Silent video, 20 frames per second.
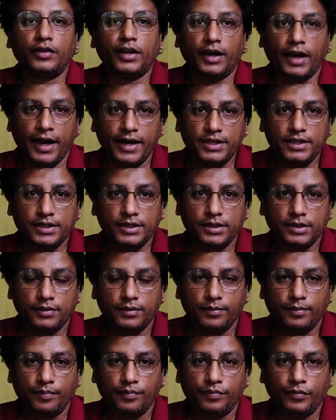the rights.
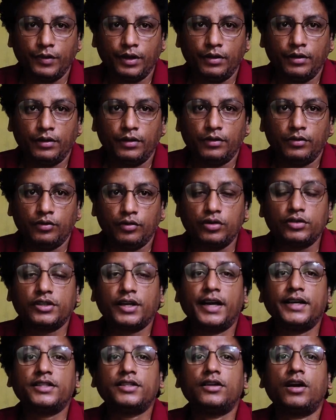Those
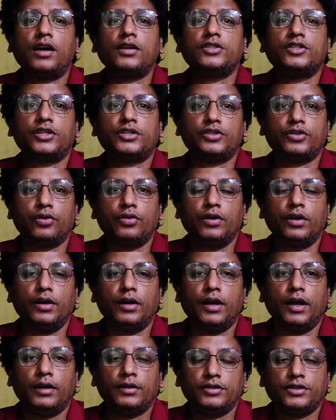rights not just
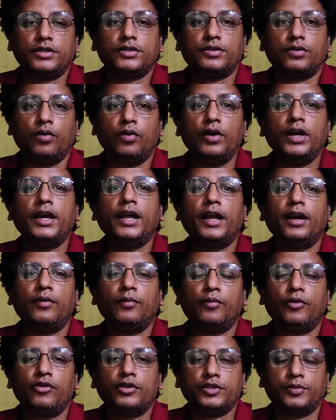only
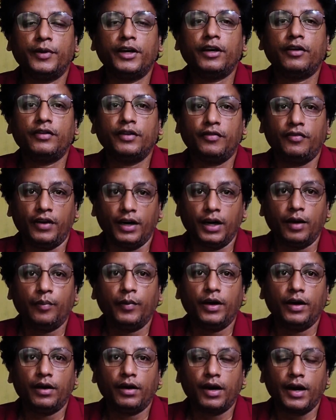enforcement of the
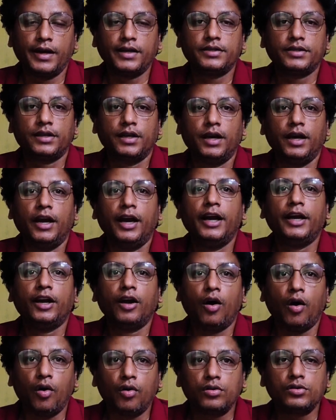fundamental rights, it
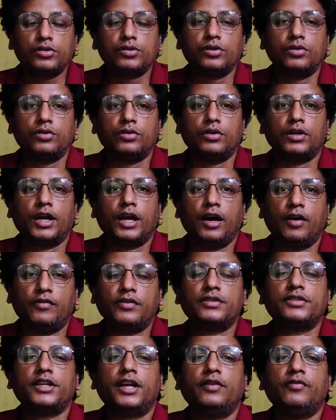also
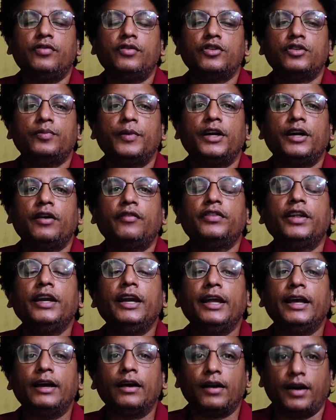covers enforcement of the
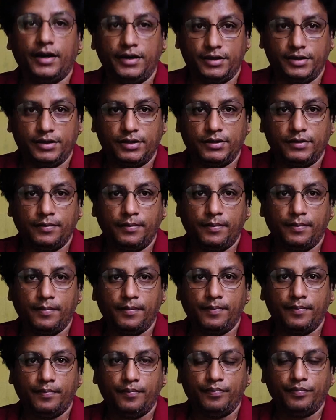legal rights.
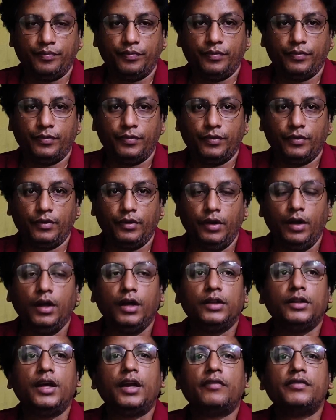
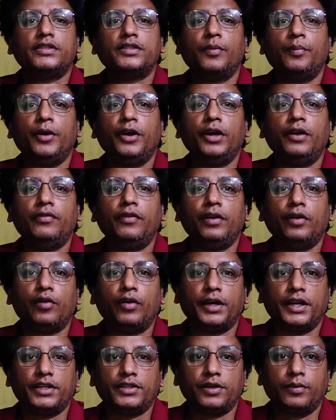There was a beautiful
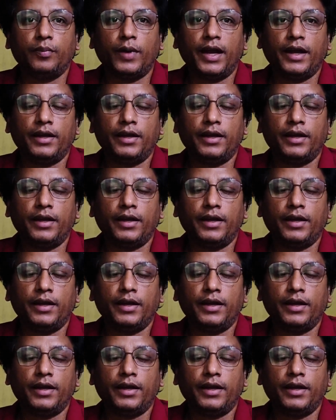quotation